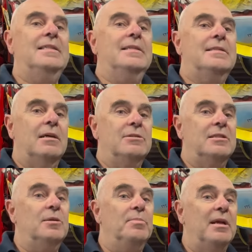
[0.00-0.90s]
So
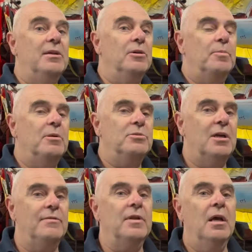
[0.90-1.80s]
that's a brand new prop
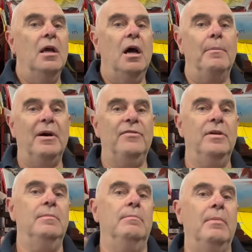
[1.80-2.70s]
shaft I'm
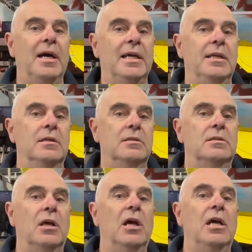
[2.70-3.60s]
having made
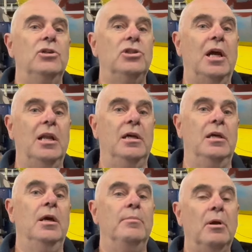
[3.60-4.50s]
at
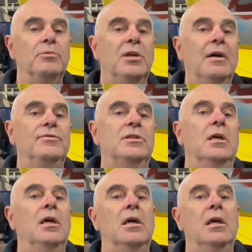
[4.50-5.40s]
Shelley Prop Shafts
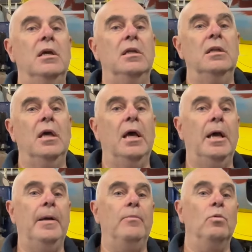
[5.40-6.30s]

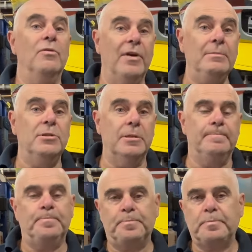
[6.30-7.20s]
in Wolverhampton.